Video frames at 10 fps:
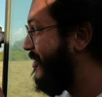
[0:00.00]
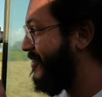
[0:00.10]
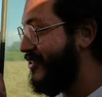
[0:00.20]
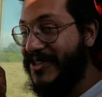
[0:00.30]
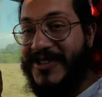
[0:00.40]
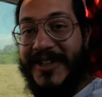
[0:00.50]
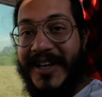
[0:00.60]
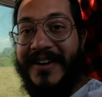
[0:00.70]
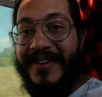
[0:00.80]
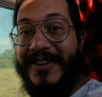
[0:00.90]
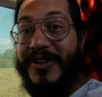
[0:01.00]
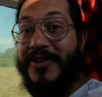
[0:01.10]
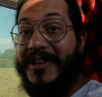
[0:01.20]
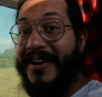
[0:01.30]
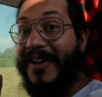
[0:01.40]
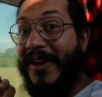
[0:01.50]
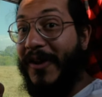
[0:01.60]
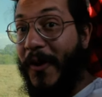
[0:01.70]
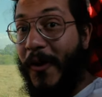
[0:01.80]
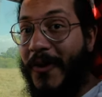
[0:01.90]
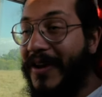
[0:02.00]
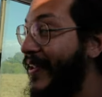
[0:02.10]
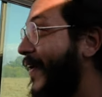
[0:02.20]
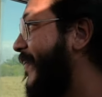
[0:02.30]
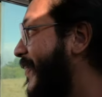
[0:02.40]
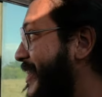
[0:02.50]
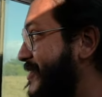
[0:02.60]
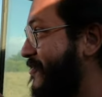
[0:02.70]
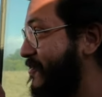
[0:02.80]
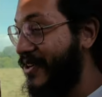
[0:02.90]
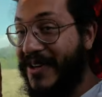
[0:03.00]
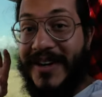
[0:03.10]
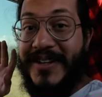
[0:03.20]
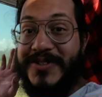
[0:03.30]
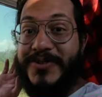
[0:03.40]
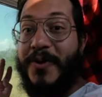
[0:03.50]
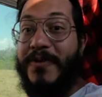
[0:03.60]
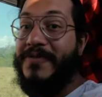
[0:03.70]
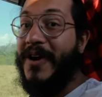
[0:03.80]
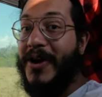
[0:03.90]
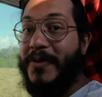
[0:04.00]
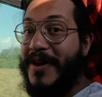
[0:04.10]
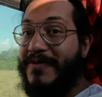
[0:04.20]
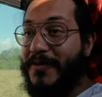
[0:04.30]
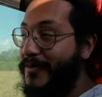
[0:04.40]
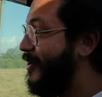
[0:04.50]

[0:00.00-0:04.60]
that are just chilling under a tree alone. The rest of the herd is so far away from